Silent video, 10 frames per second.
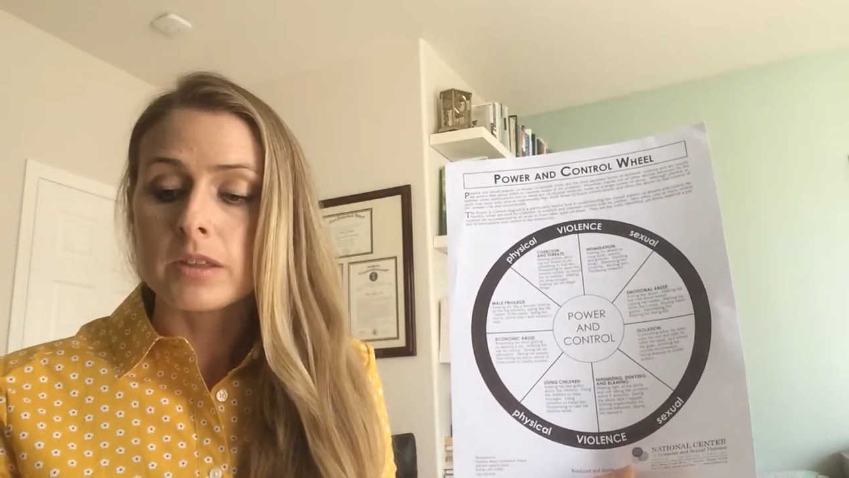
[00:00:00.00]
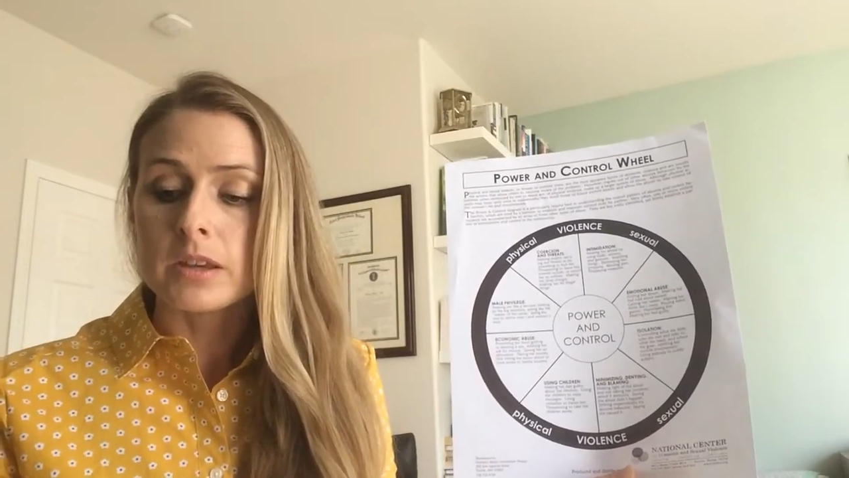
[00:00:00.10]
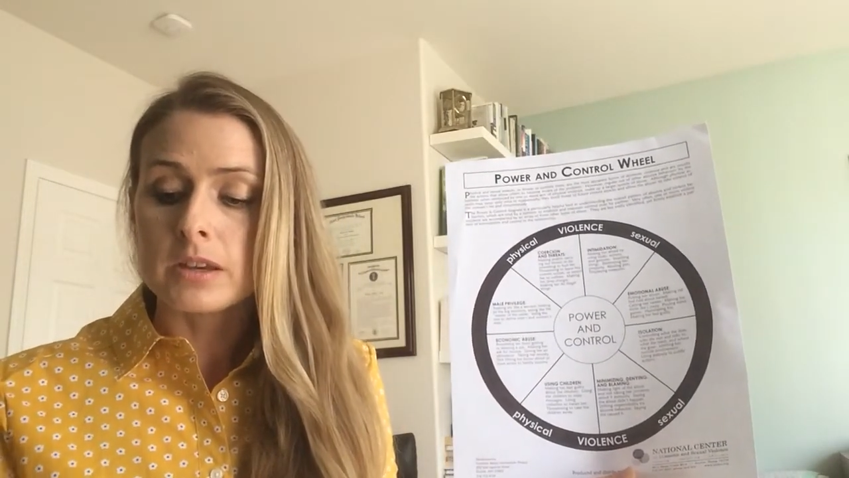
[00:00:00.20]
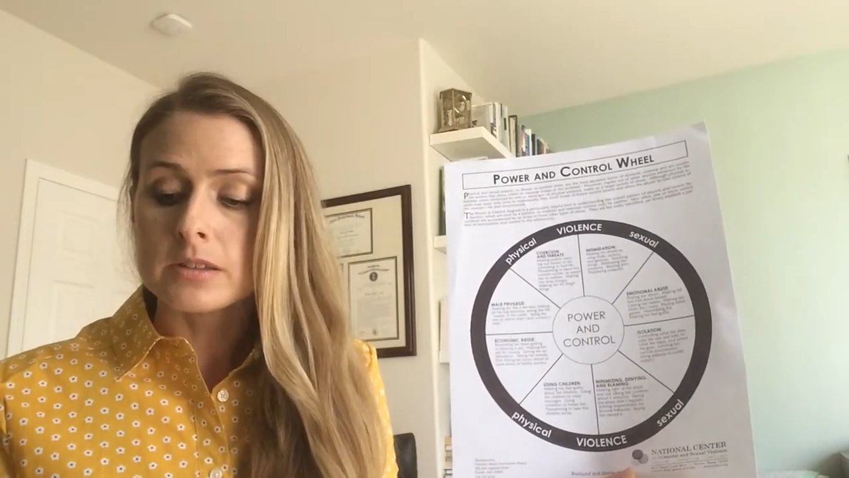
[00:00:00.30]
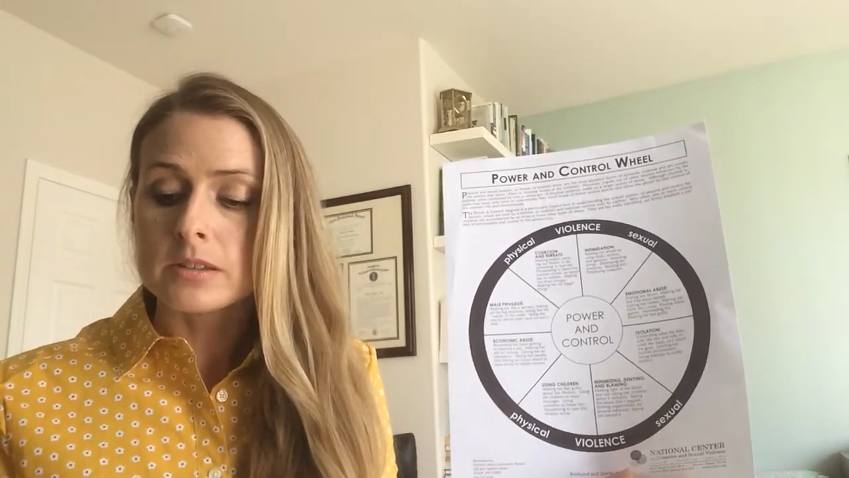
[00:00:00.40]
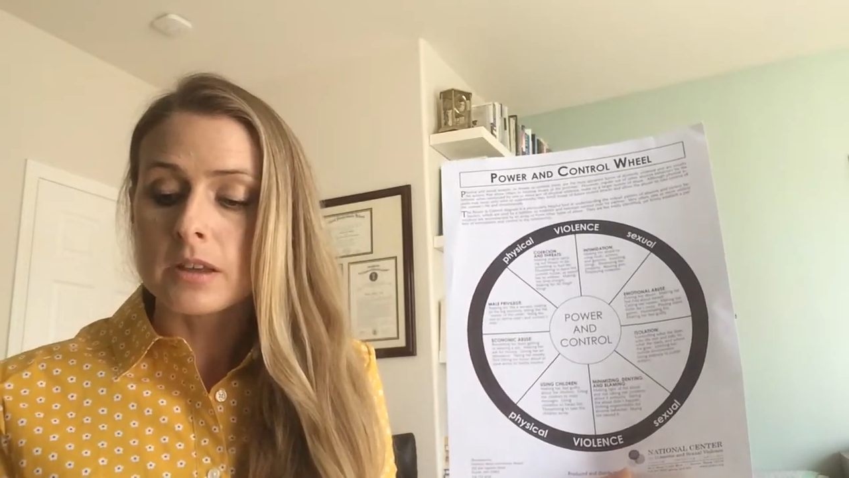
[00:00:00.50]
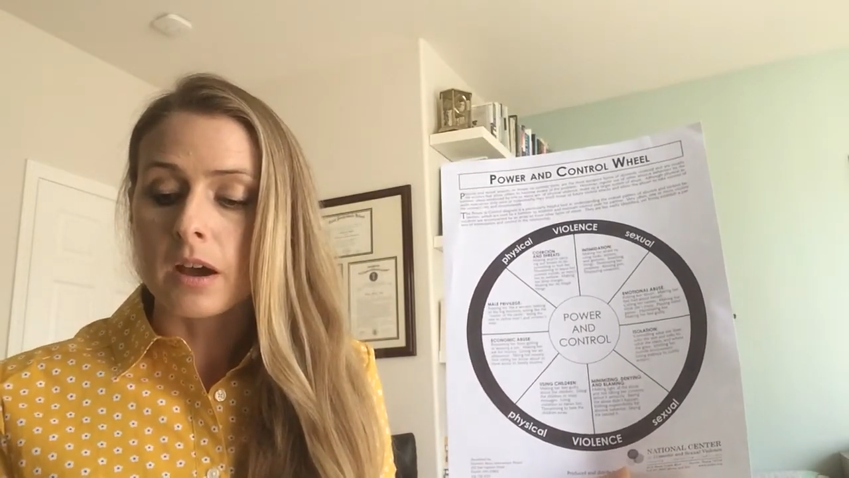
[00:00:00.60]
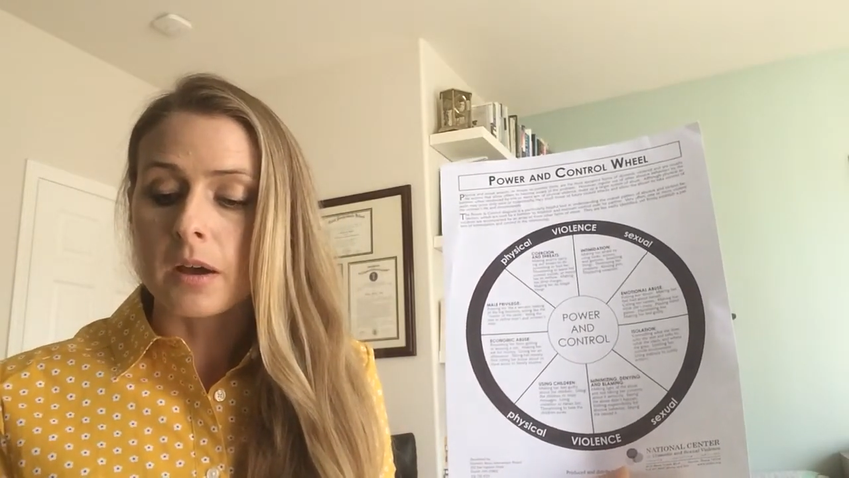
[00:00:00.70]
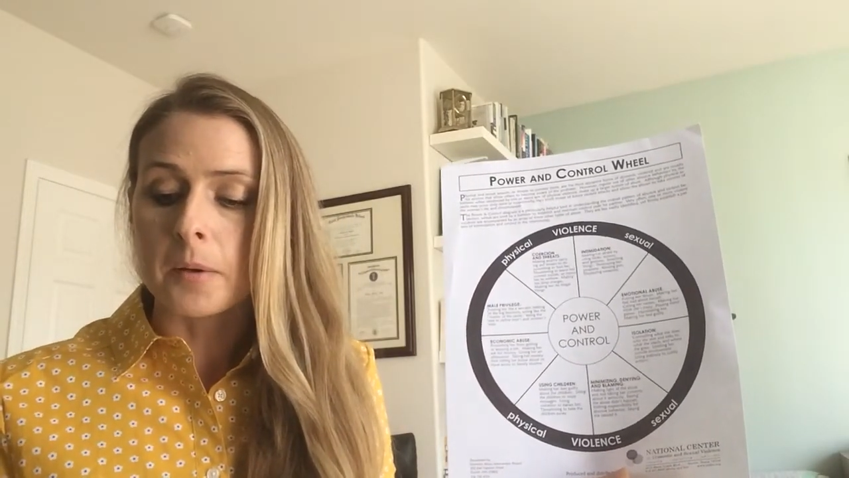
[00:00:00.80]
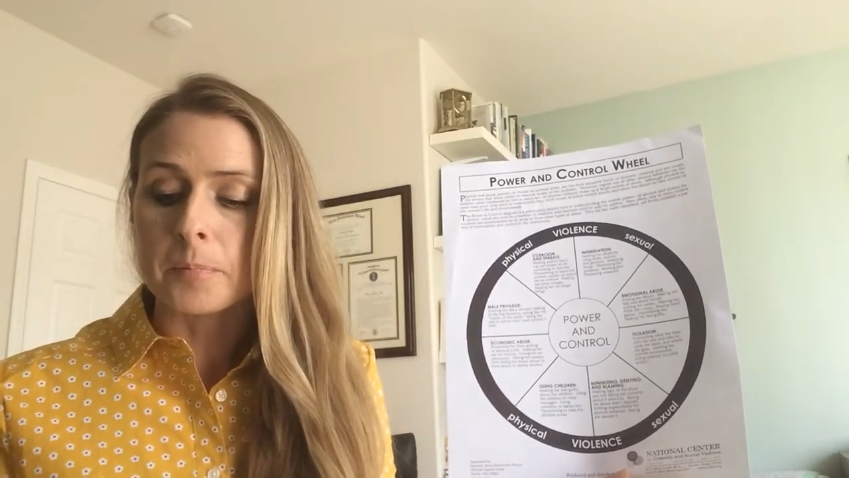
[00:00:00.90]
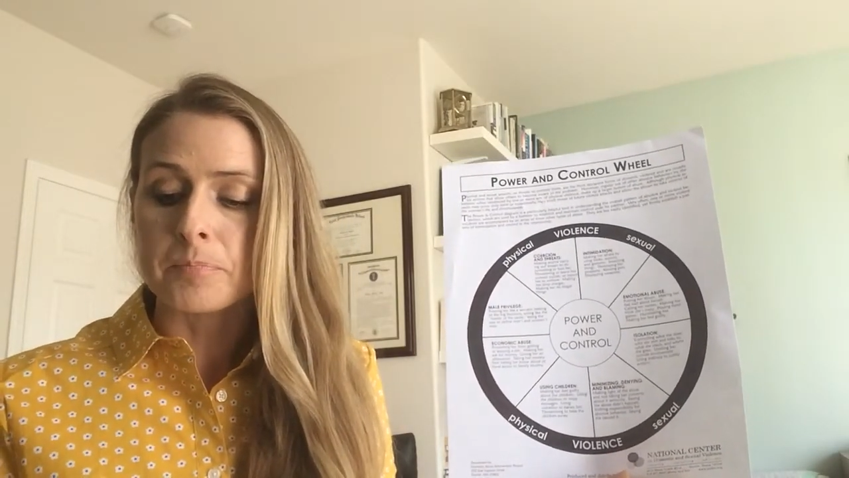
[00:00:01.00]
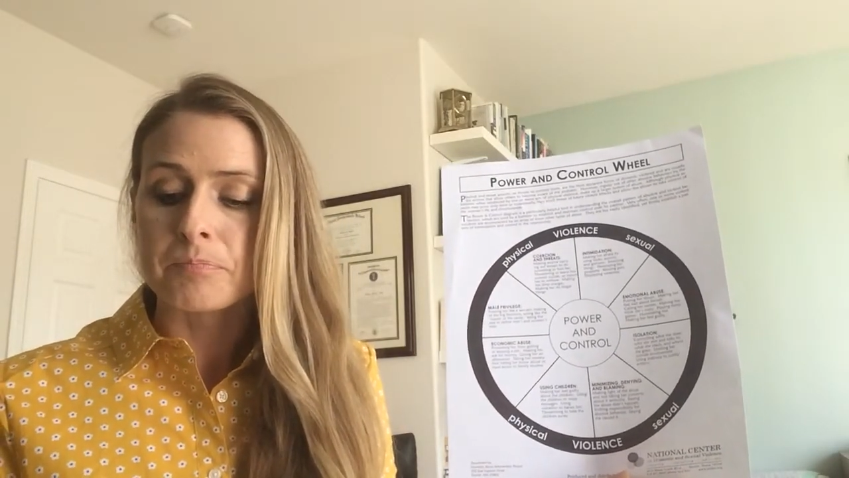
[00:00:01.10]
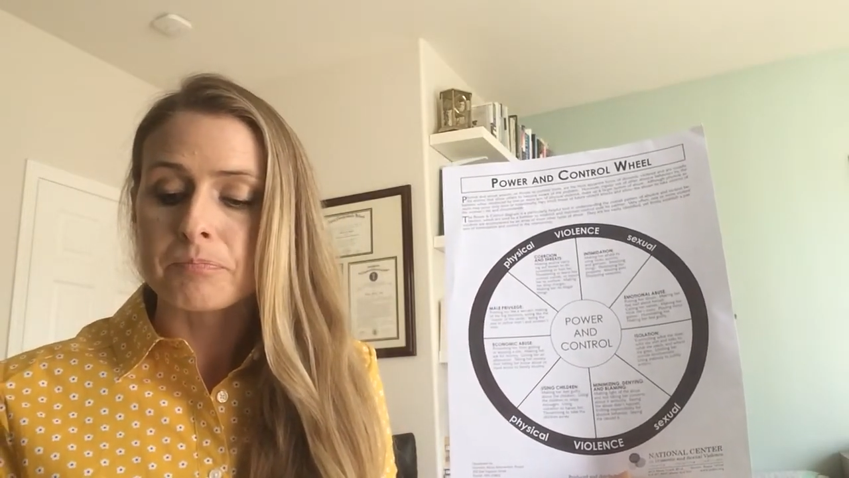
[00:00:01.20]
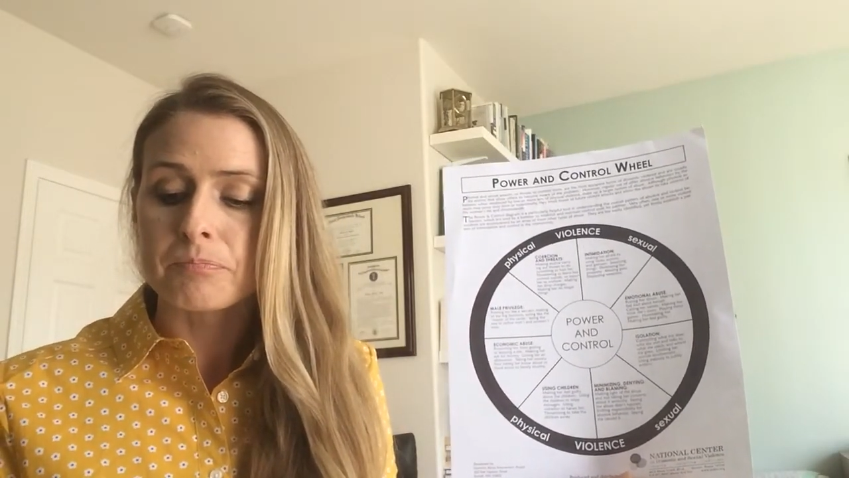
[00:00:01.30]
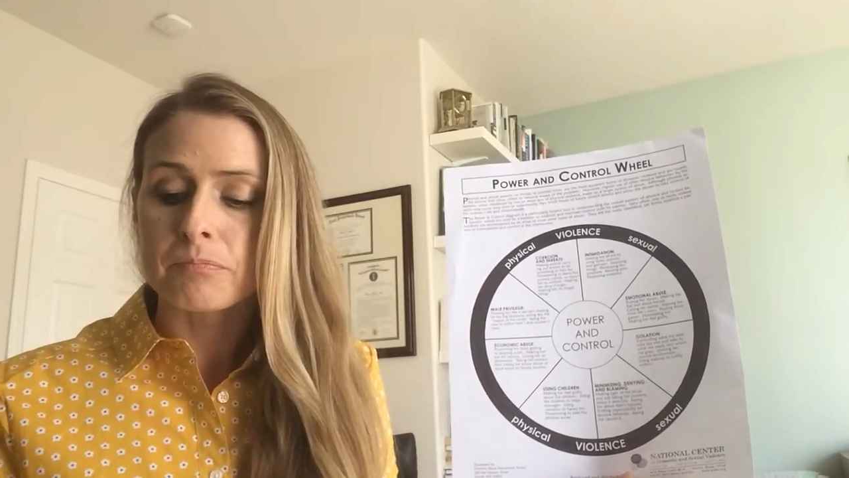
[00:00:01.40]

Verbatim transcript: these um,